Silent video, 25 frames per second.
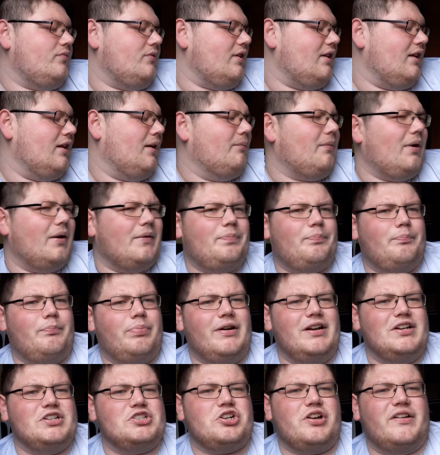I'm
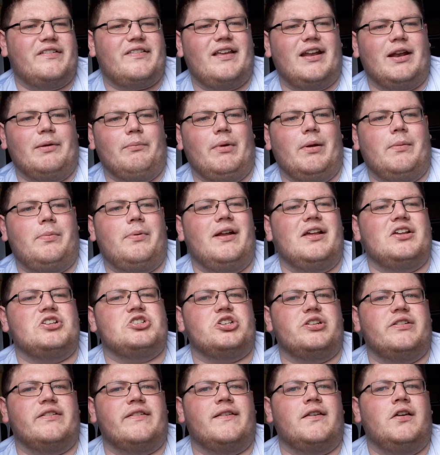pretty sure I said in my
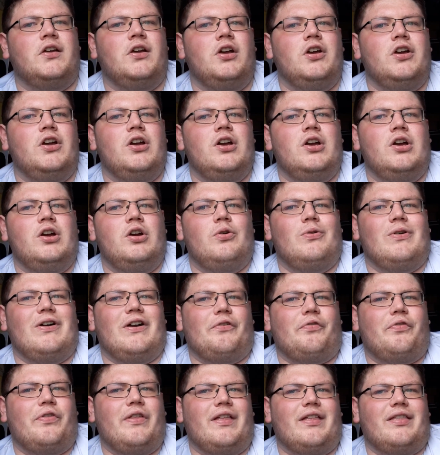predictions, where I
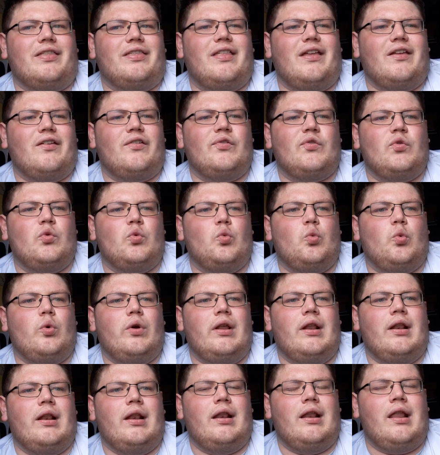think this
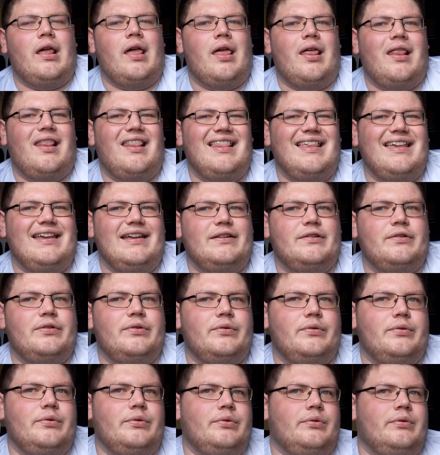will lead
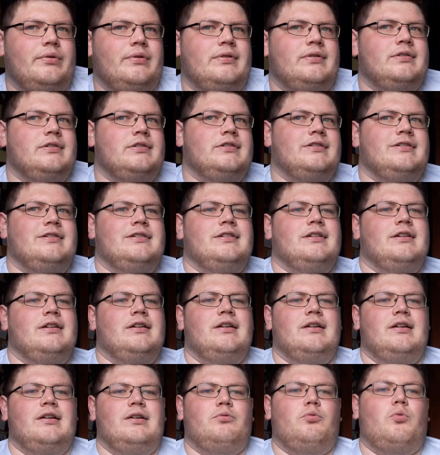to
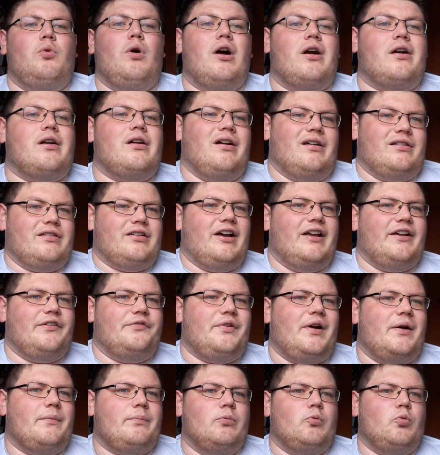what kind of
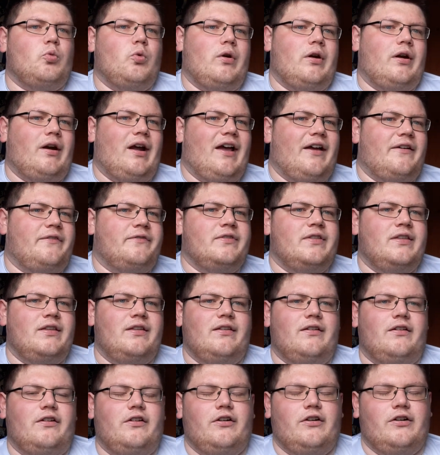happened where
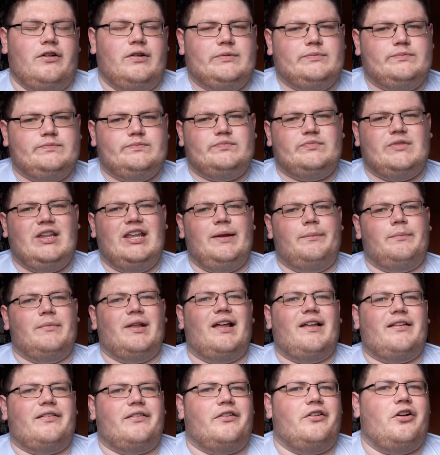Team
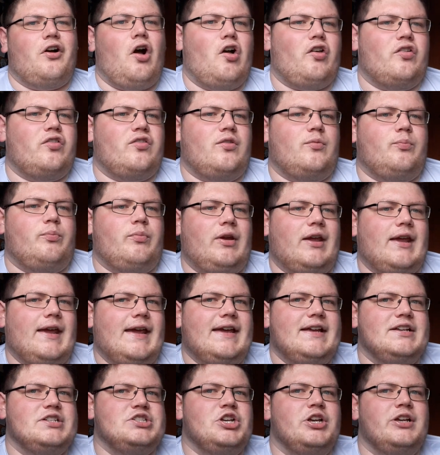Taz cost
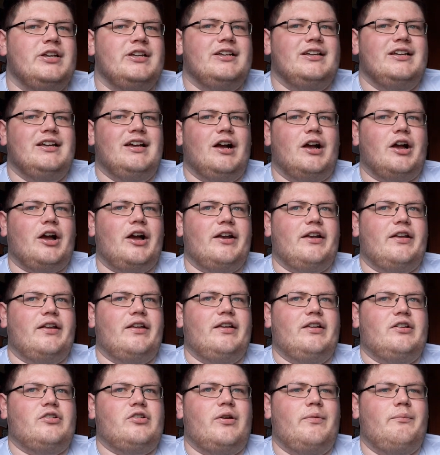Cage and kind
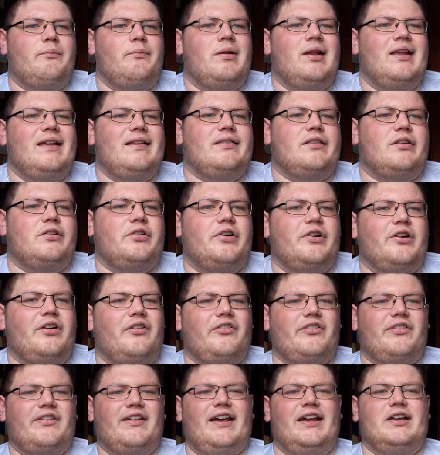of complete the turn,
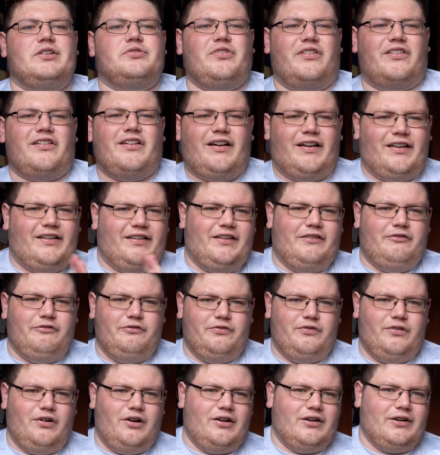because Cage was kind of
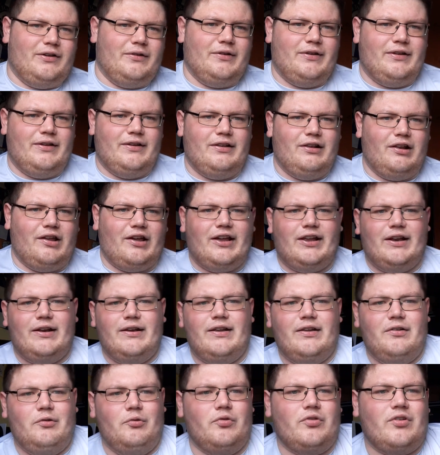on the line.
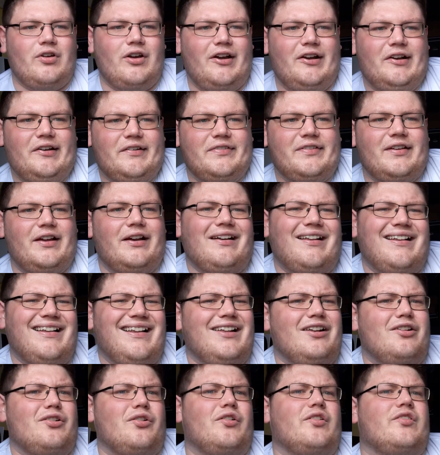He was kind of starting to
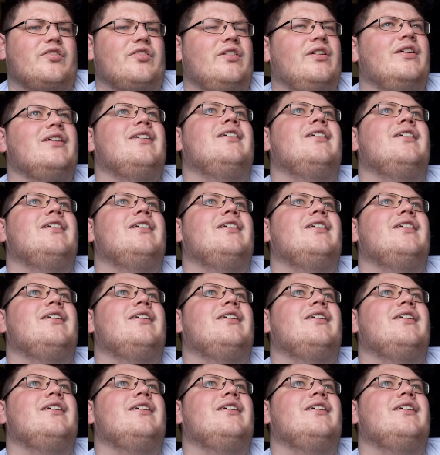lean towards